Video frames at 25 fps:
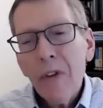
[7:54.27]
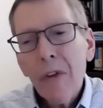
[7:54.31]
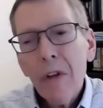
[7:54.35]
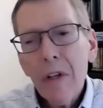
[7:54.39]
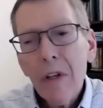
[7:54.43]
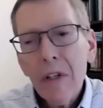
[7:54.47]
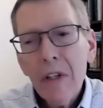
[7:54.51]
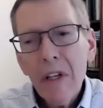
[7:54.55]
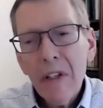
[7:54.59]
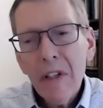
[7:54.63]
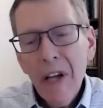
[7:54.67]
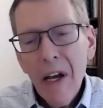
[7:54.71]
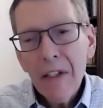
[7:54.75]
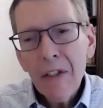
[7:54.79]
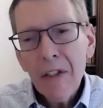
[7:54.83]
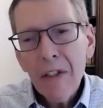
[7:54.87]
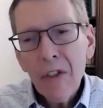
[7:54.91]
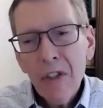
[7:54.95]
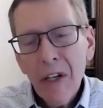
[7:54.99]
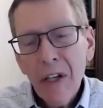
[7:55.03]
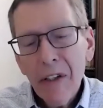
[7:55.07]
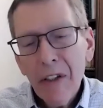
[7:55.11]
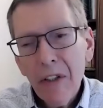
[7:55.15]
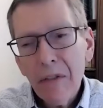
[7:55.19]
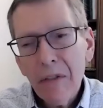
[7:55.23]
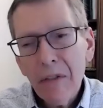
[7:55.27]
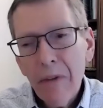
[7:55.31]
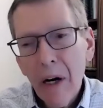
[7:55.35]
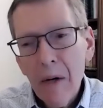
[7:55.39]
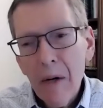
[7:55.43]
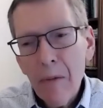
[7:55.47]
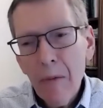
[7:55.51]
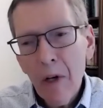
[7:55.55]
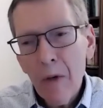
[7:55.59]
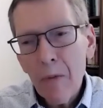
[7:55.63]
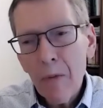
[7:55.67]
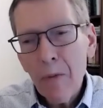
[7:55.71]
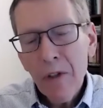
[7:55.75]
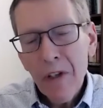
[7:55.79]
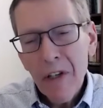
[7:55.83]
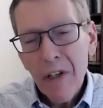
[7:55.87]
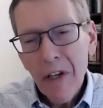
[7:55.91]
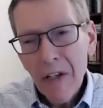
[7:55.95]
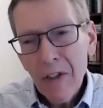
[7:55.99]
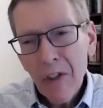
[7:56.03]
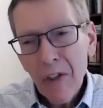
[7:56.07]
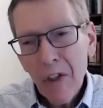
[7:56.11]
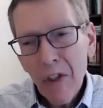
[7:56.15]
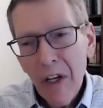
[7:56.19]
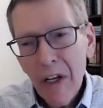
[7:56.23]
the United States Environmental
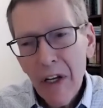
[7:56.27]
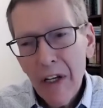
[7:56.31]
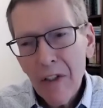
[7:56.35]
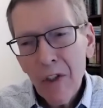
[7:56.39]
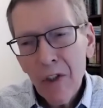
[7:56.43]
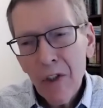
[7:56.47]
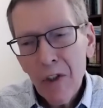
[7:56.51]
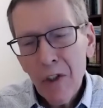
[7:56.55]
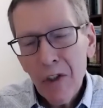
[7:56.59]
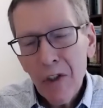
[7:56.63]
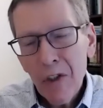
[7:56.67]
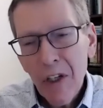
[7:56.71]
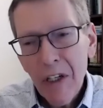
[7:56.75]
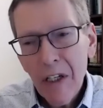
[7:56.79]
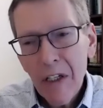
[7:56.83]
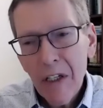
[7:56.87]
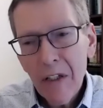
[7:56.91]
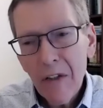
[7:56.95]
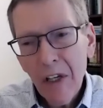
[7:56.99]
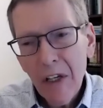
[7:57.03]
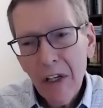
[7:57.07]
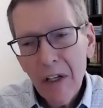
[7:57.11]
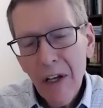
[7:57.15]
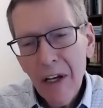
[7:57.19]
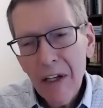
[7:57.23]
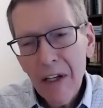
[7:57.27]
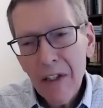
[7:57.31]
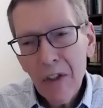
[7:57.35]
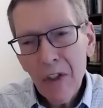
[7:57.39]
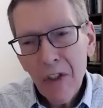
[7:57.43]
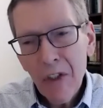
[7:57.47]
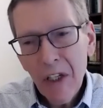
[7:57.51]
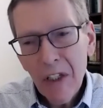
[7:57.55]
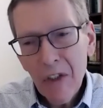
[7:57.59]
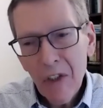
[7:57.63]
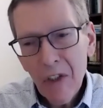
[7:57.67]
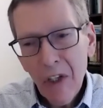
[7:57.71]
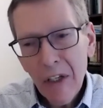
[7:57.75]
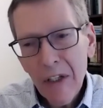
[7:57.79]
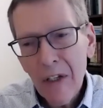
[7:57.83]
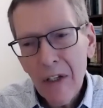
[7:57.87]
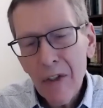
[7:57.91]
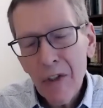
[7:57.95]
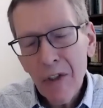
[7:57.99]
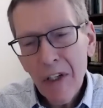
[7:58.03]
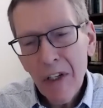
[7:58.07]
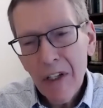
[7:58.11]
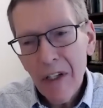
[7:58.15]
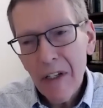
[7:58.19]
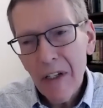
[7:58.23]
Protection Agency and the United States
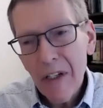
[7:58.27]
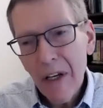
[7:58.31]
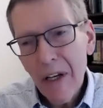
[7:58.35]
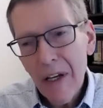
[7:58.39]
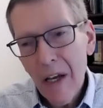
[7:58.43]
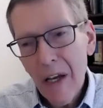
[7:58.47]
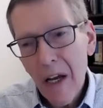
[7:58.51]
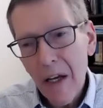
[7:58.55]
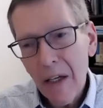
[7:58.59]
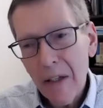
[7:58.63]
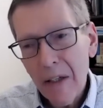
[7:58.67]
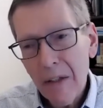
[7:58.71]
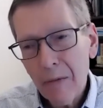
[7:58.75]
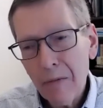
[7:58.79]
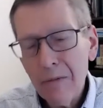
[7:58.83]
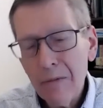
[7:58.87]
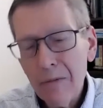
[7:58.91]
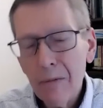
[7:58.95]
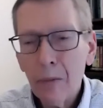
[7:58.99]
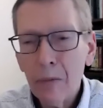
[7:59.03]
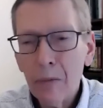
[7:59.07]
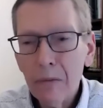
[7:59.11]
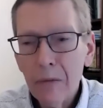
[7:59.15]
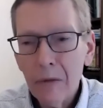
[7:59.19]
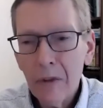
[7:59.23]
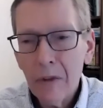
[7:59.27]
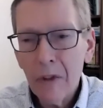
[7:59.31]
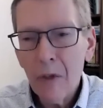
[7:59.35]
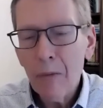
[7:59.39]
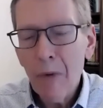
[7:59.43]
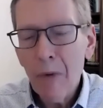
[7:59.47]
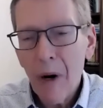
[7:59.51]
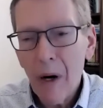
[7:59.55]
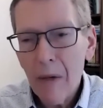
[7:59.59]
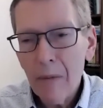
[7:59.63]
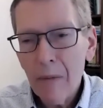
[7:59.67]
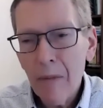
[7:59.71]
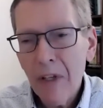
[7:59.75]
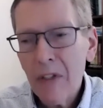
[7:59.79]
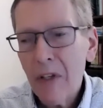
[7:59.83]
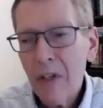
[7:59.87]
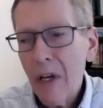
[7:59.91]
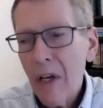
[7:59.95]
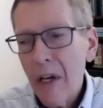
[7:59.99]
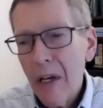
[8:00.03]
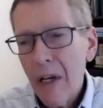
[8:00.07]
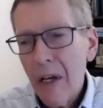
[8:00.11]
Energy Department